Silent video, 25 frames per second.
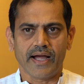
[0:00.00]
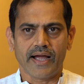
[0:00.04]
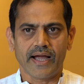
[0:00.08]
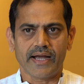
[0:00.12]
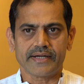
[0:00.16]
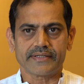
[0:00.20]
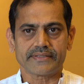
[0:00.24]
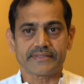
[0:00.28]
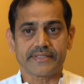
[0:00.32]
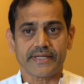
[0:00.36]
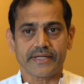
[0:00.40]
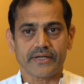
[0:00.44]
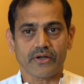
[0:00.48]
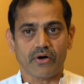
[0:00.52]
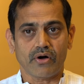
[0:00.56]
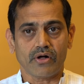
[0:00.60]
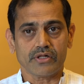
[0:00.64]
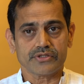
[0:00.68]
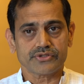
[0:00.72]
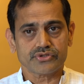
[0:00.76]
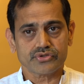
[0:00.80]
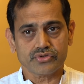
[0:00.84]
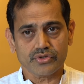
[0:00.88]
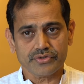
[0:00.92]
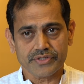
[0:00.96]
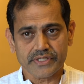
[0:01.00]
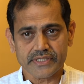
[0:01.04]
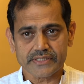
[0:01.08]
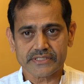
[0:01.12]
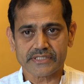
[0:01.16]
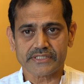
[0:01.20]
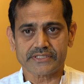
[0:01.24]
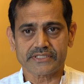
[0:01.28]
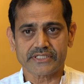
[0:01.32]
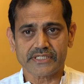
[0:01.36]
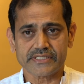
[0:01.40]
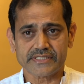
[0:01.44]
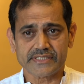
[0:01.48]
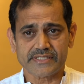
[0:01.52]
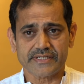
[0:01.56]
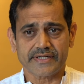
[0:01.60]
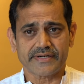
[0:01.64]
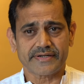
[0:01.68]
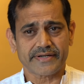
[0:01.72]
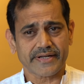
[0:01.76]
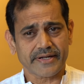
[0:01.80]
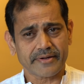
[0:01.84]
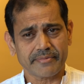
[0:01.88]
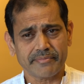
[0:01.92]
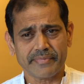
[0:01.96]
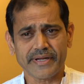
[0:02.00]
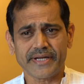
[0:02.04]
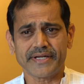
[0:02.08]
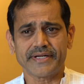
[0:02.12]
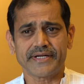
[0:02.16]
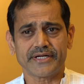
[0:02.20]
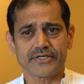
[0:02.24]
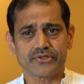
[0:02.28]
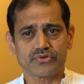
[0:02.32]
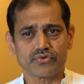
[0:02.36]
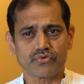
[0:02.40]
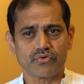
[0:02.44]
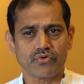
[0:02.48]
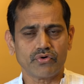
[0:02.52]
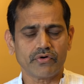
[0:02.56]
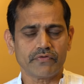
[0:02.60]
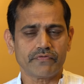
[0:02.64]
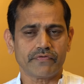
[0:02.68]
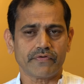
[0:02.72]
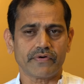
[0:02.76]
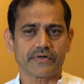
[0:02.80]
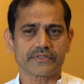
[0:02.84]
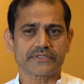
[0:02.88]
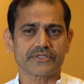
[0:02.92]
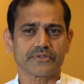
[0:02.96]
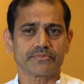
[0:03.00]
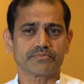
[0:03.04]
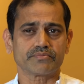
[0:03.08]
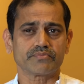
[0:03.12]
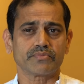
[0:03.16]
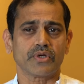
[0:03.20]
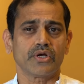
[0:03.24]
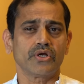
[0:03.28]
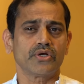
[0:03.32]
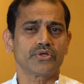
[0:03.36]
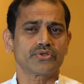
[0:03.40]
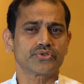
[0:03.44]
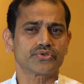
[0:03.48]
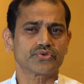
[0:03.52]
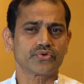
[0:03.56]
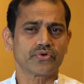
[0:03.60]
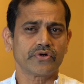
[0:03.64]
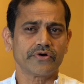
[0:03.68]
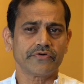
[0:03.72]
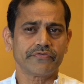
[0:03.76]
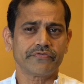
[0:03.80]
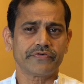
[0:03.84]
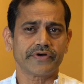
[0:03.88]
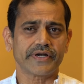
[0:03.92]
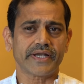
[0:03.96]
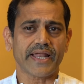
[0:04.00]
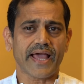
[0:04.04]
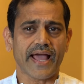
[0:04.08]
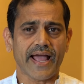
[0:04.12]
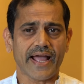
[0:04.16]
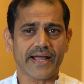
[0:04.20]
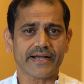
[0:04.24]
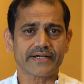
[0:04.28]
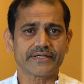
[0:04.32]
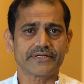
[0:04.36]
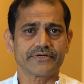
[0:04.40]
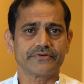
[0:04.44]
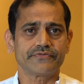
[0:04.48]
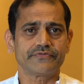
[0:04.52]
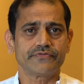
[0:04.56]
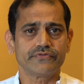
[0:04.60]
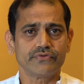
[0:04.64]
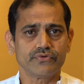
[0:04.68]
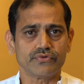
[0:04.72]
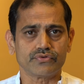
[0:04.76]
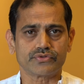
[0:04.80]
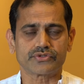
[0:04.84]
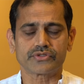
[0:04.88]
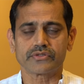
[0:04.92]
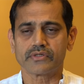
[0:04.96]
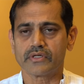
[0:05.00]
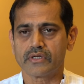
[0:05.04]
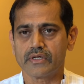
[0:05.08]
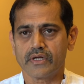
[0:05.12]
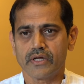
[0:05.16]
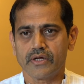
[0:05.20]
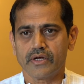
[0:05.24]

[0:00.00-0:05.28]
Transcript: And then also they recommended to go for some SugarFit Active Foods,